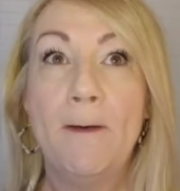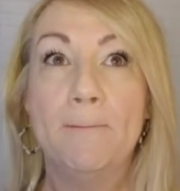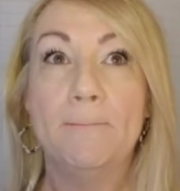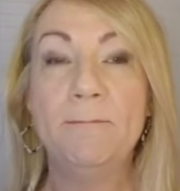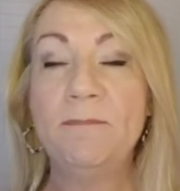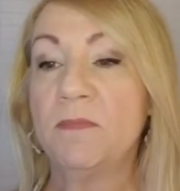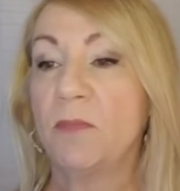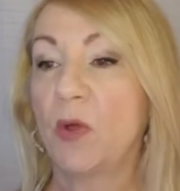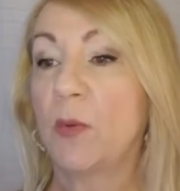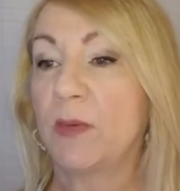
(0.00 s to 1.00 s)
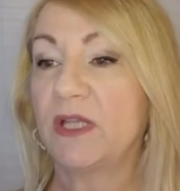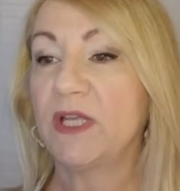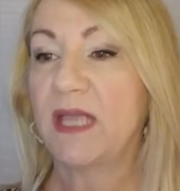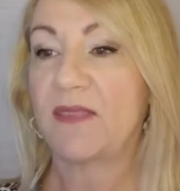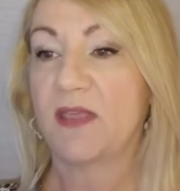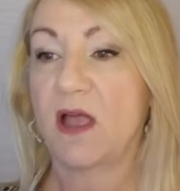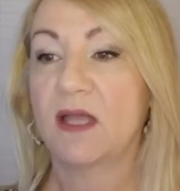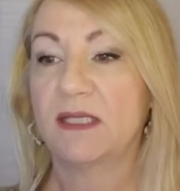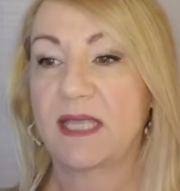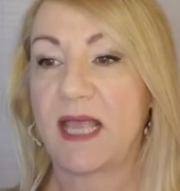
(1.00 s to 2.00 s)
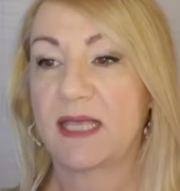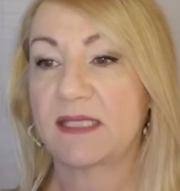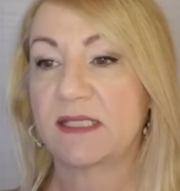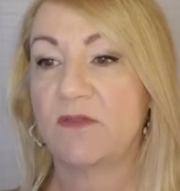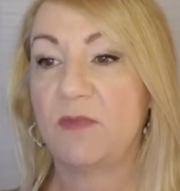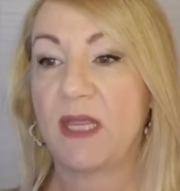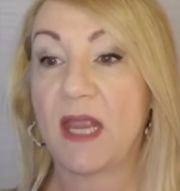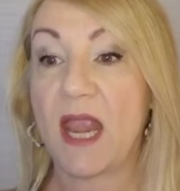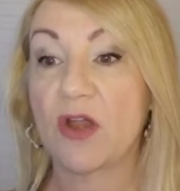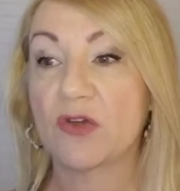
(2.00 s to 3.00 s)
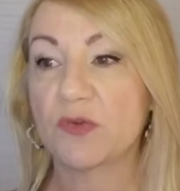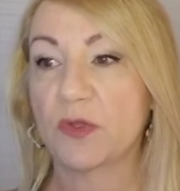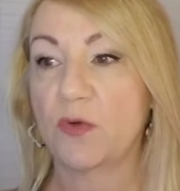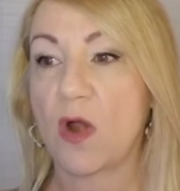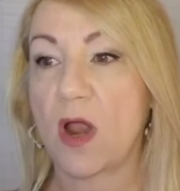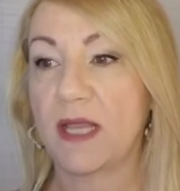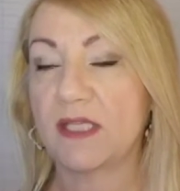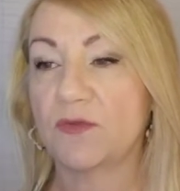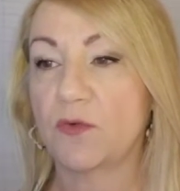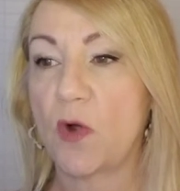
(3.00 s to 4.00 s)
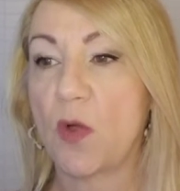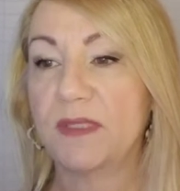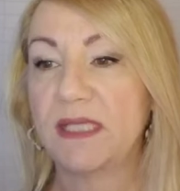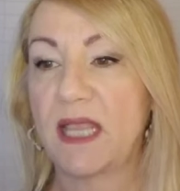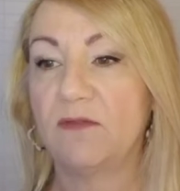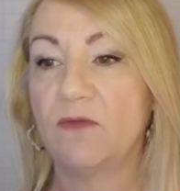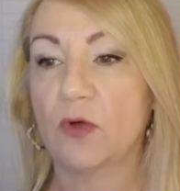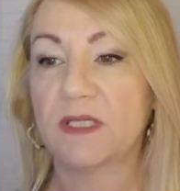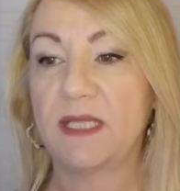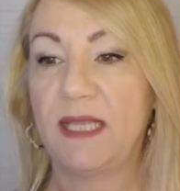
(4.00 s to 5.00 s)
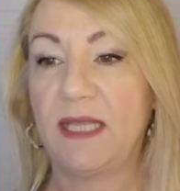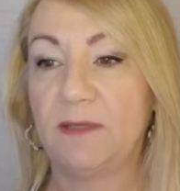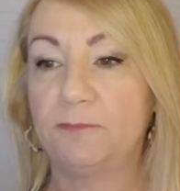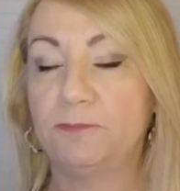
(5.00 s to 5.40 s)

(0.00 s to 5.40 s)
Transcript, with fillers: but when we look at the context of being heirs with Christ for Romans 8:14,